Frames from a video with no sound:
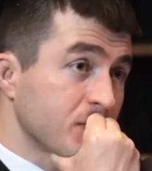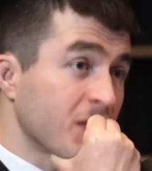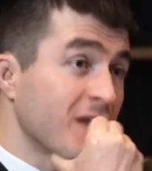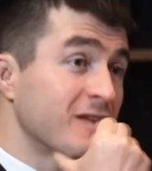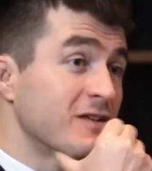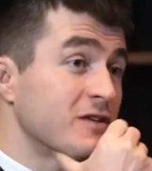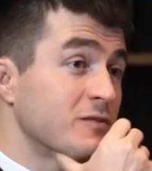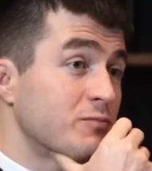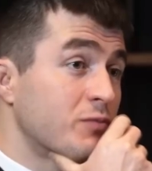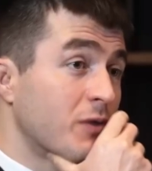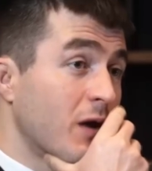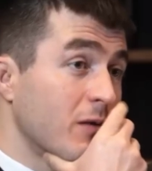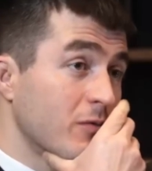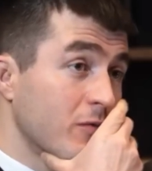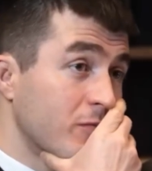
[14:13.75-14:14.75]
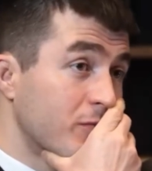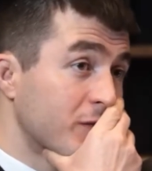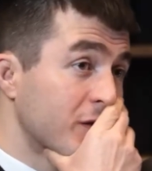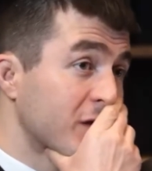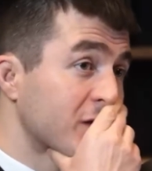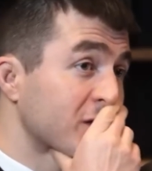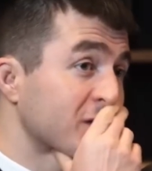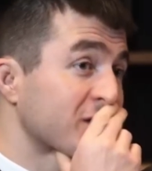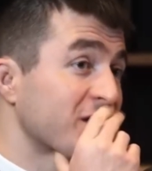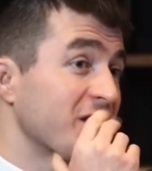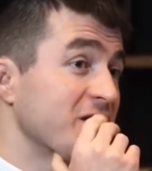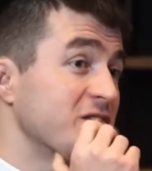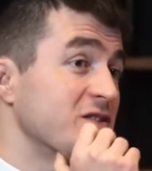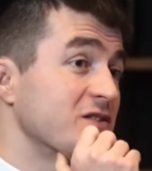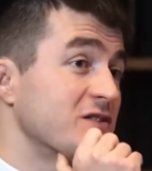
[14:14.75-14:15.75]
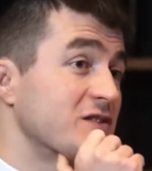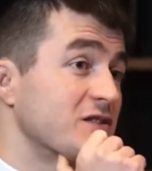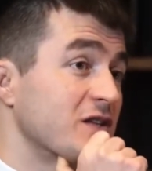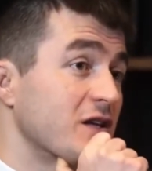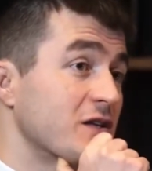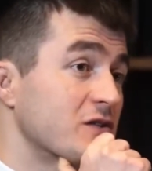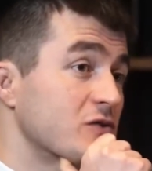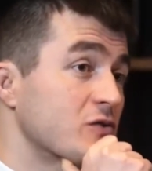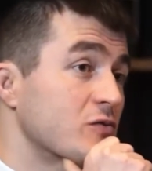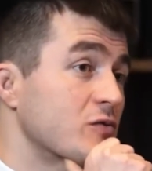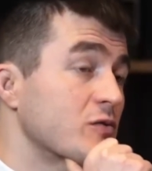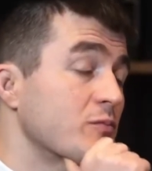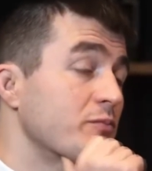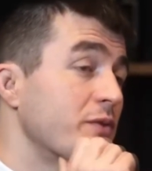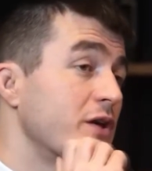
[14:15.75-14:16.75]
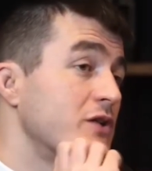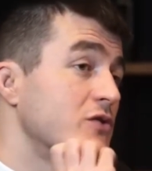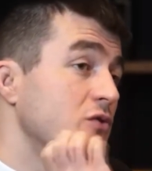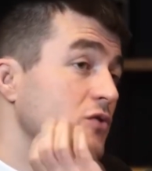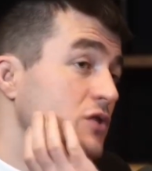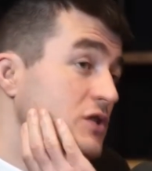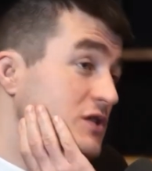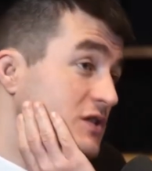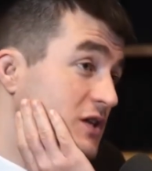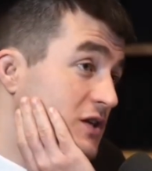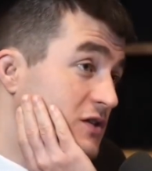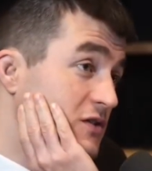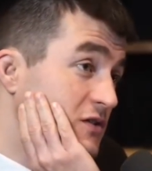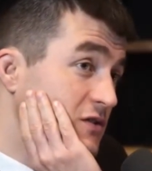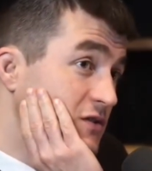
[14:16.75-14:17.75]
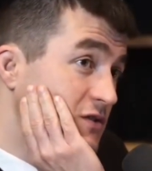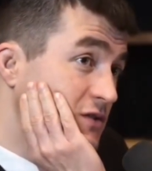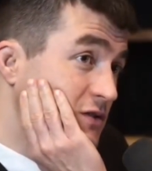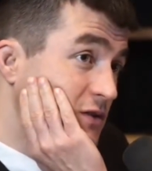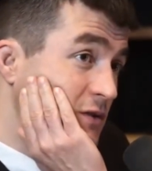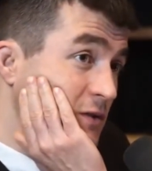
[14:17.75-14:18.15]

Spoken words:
And there's probably nation states or major organizations